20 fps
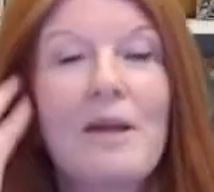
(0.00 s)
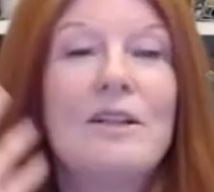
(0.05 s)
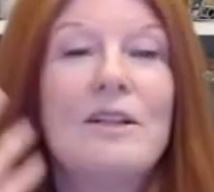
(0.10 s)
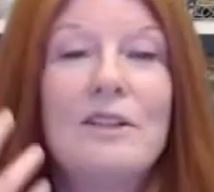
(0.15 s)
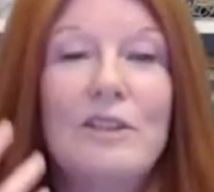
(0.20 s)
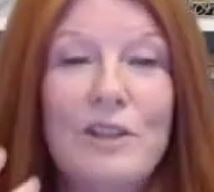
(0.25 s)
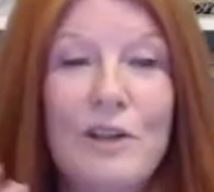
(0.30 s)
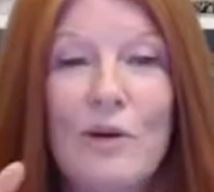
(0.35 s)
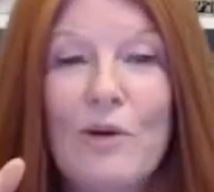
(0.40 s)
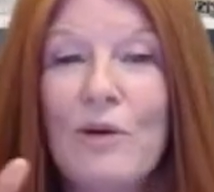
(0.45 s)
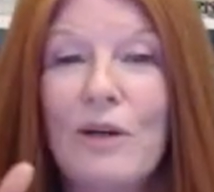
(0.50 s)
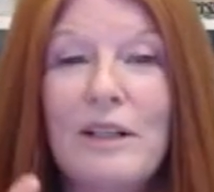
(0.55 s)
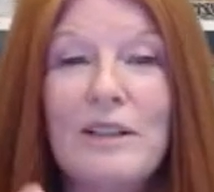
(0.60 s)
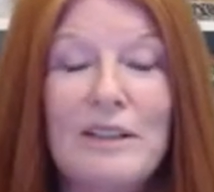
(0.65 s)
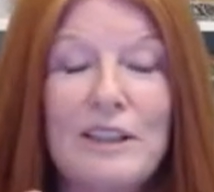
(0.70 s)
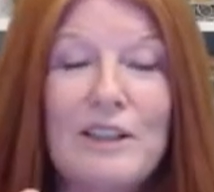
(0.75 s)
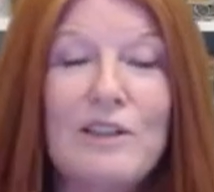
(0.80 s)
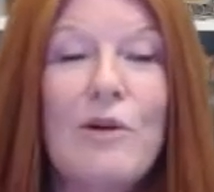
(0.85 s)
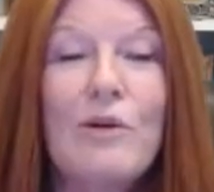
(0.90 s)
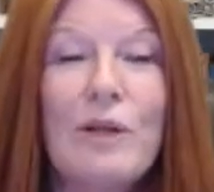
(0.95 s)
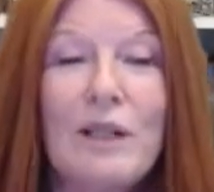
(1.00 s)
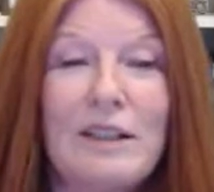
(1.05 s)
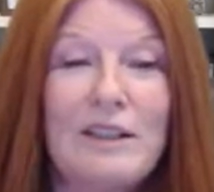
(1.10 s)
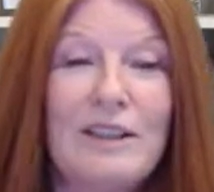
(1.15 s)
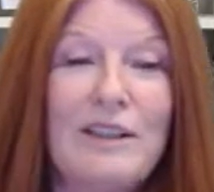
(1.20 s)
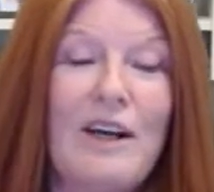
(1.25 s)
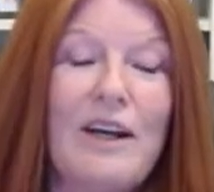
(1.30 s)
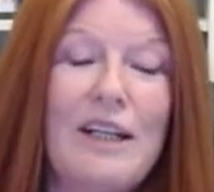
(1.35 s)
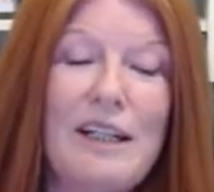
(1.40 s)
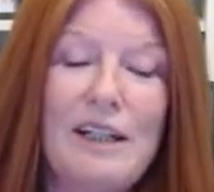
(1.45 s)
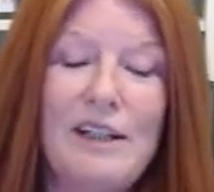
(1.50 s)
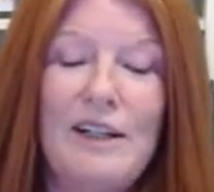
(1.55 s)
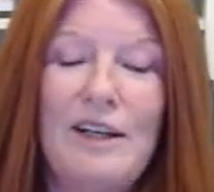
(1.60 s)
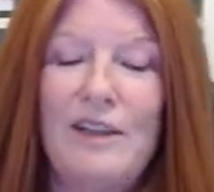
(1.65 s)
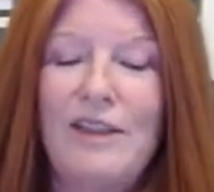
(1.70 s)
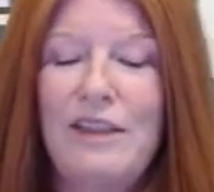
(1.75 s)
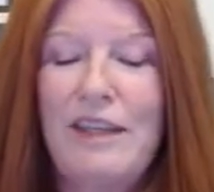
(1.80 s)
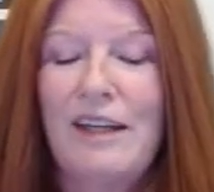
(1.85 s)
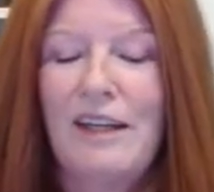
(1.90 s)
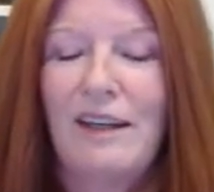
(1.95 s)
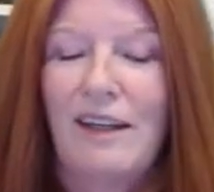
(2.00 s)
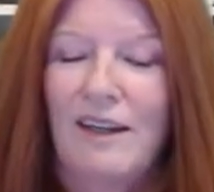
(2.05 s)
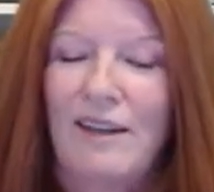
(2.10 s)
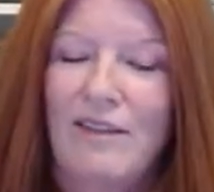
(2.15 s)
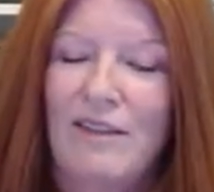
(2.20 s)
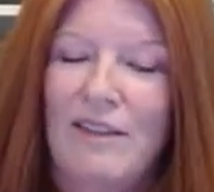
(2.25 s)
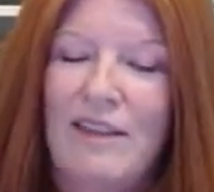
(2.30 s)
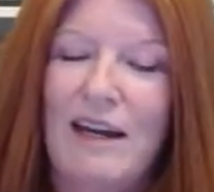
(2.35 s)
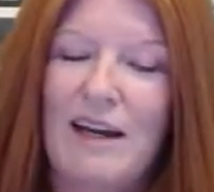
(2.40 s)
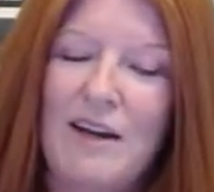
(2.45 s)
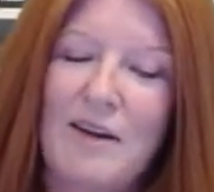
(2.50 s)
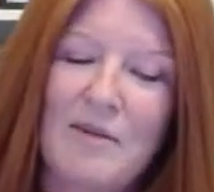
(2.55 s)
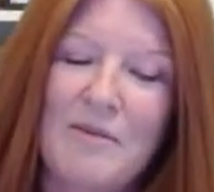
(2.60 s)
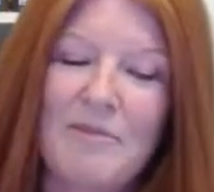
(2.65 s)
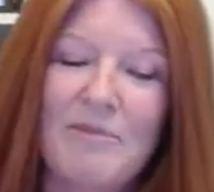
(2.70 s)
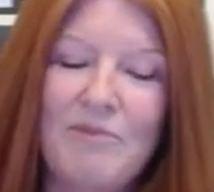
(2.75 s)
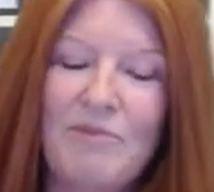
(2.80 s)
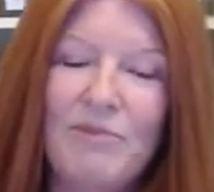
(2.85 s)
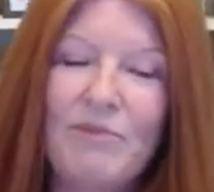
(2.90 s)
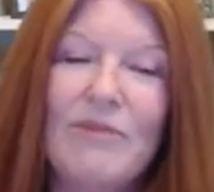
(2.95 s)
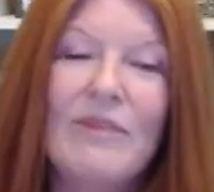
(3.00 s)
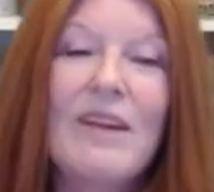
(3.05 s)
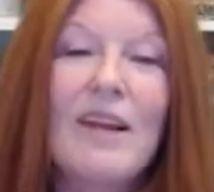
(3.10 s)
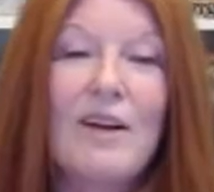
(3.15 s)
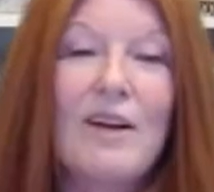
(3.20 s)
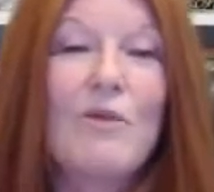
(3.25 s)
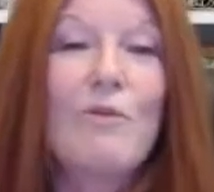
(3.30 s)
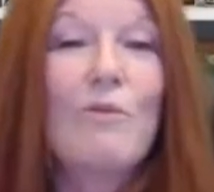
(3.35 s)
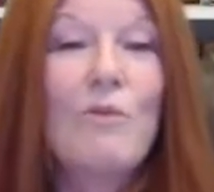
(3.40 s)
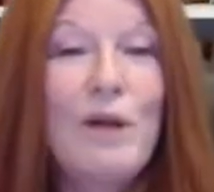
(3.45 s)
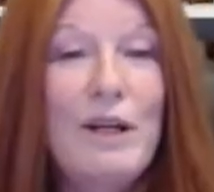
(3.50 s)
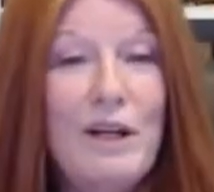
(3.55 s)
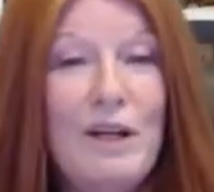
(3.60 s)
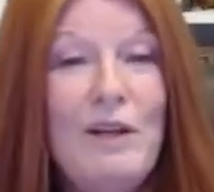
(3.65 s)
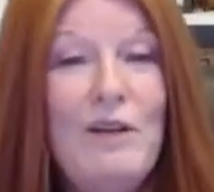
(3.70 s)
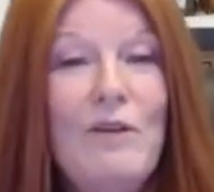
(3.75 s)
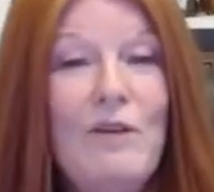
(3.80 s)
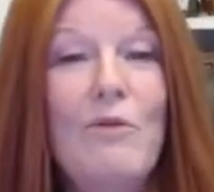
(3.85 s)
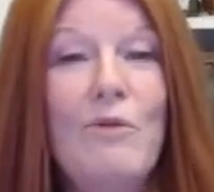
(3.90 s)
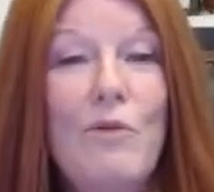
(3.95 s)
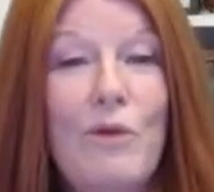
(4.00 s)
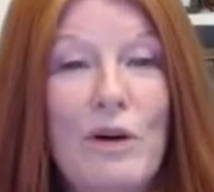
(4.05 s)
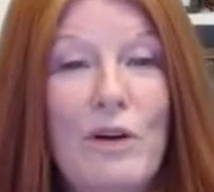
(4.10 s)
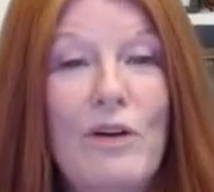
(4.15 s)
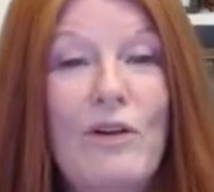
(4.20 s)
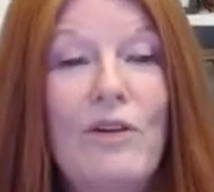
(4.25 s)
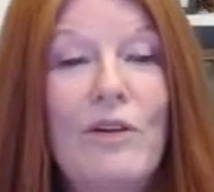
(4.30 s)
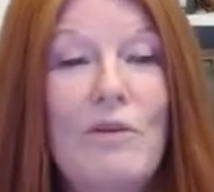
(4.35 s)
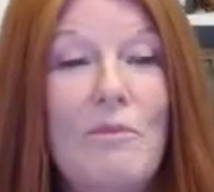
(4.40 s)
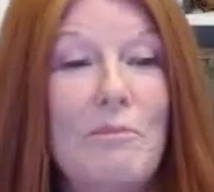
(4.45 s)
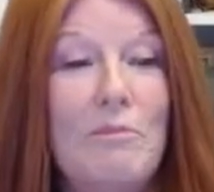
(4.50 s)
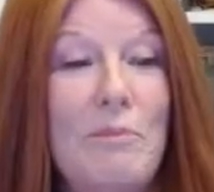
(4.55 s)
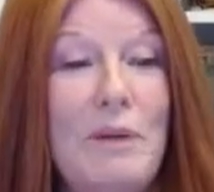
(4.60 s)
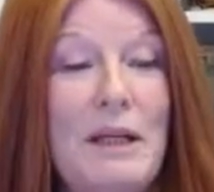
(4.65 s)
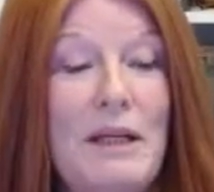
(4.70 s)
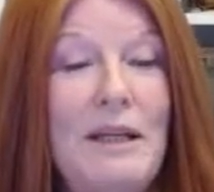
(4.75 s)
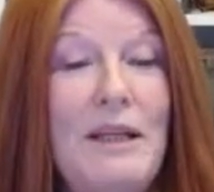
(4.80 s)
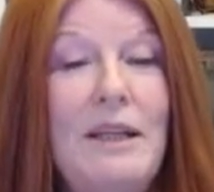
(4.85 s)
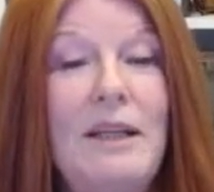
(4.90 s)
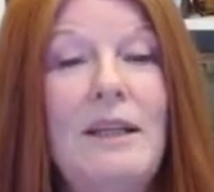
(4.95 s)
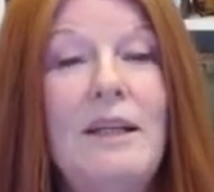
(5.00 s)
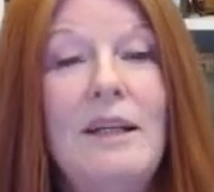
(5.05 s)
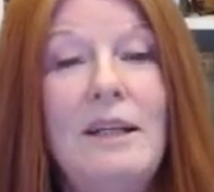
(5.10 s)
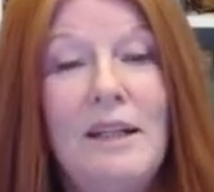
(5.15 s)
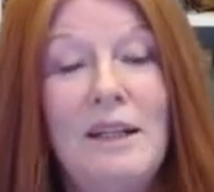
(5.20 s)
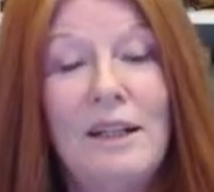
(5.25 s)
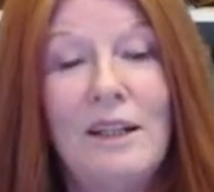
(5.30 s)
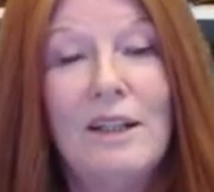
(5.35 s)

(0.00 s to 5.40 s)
So it's so exciting to think that we will be